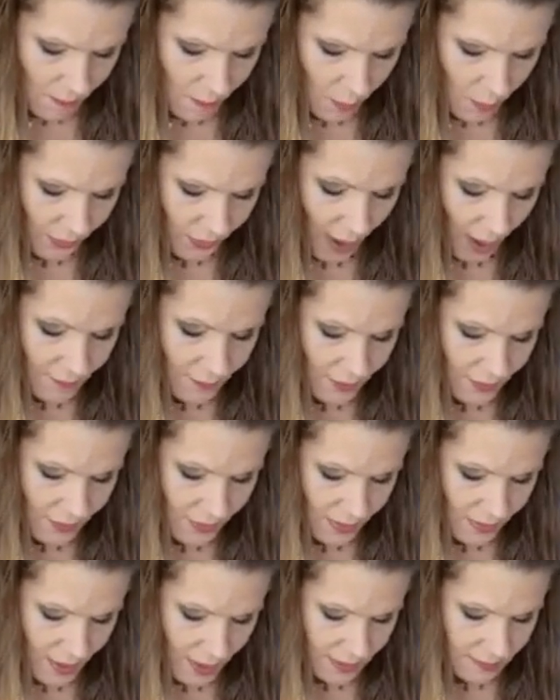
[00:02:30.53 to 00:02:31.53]
with
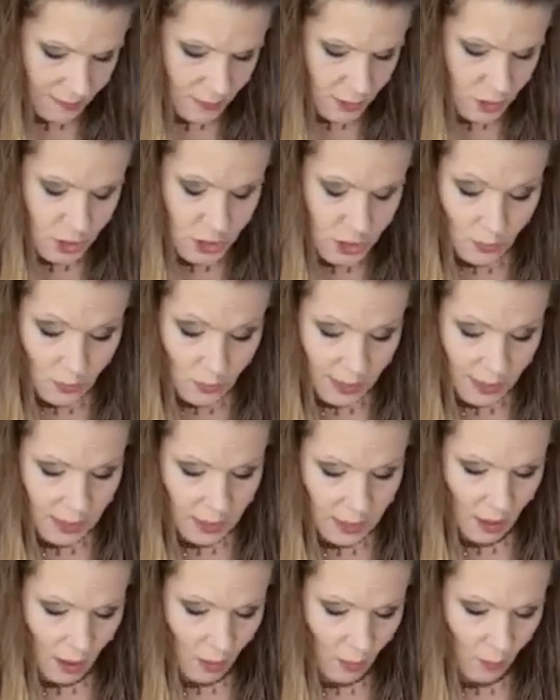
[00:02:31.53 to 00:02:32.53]
everything that I'm doing